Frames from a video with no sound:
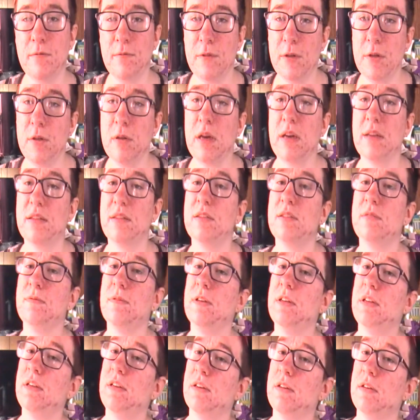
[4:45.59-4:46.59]
If you like this
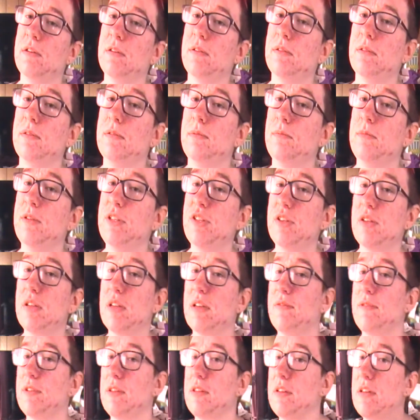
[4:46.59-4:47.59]
video, be sure to
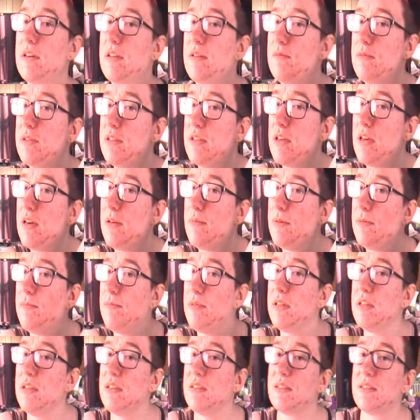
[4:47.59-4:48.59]
give a thumbs up and
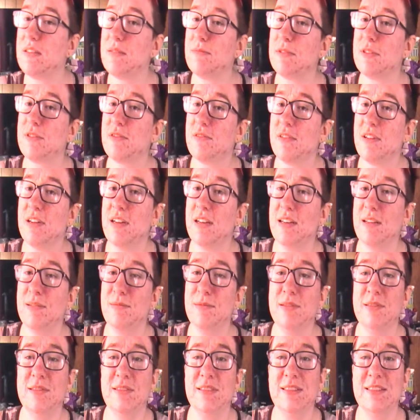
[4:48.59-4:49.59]
please
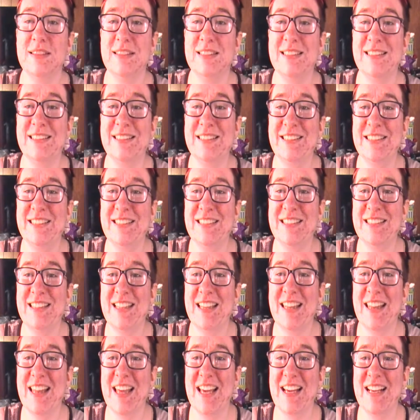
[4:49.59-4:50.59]
subscribe.
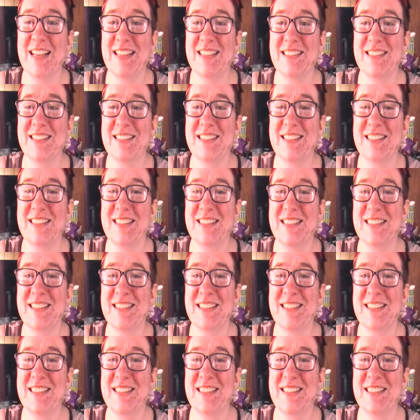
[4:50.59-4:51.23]
Thanks.